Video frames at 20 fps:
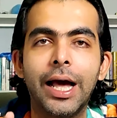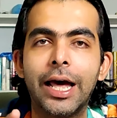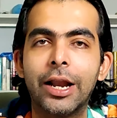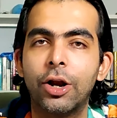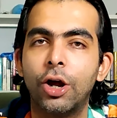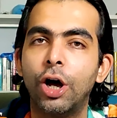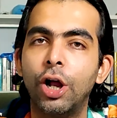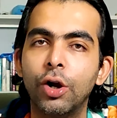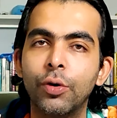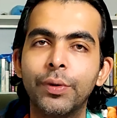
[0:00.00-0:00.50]
are
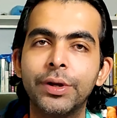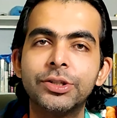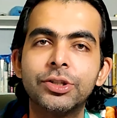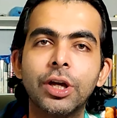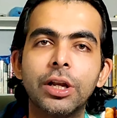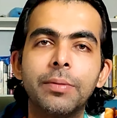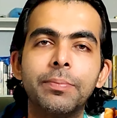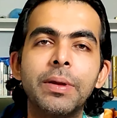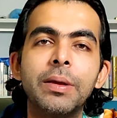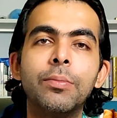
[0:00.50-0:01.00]
always
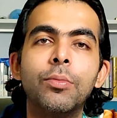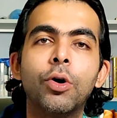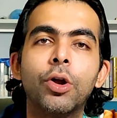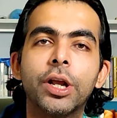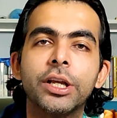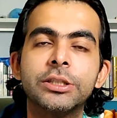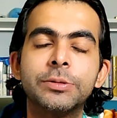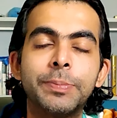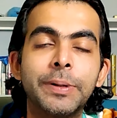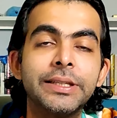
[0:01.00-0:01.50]
going to be more
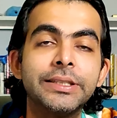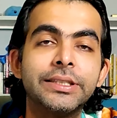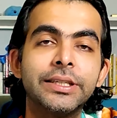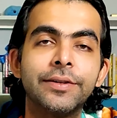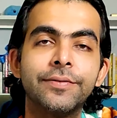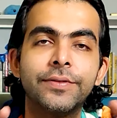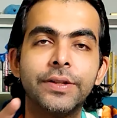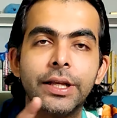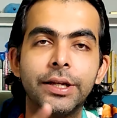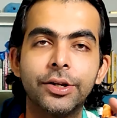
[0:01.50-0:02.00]

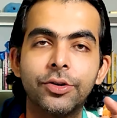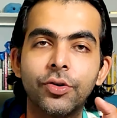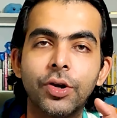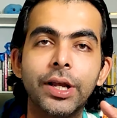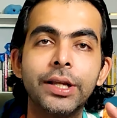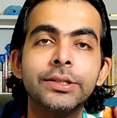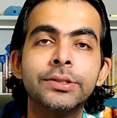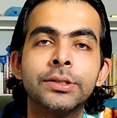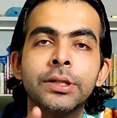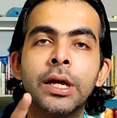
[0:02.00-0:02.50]
expensive than
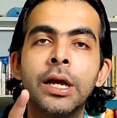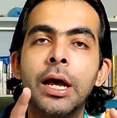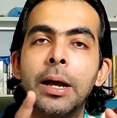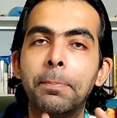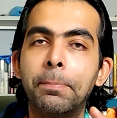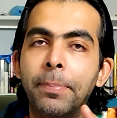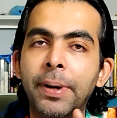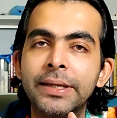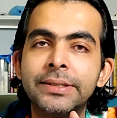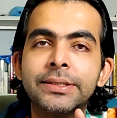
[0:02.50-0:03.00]
trains,
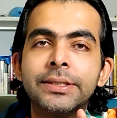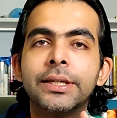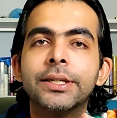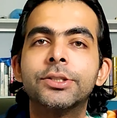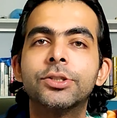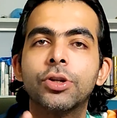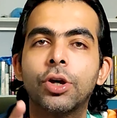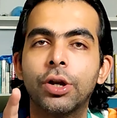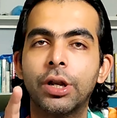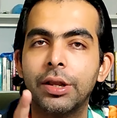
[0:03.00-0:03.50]

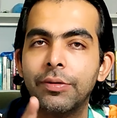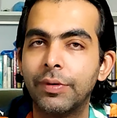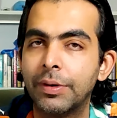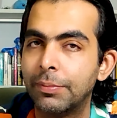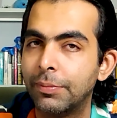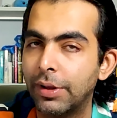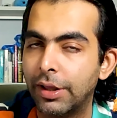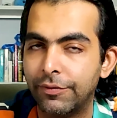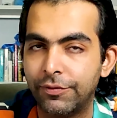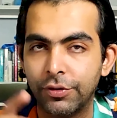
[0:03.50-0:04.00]
buses, or
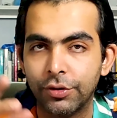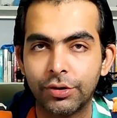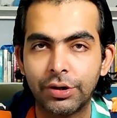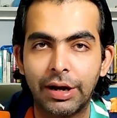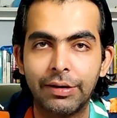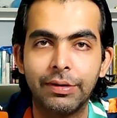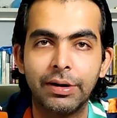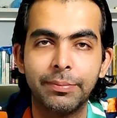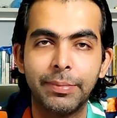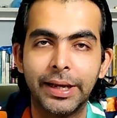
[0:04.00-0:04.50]
even if you
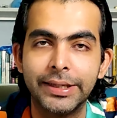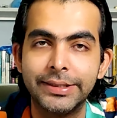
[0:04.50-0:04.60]
travel by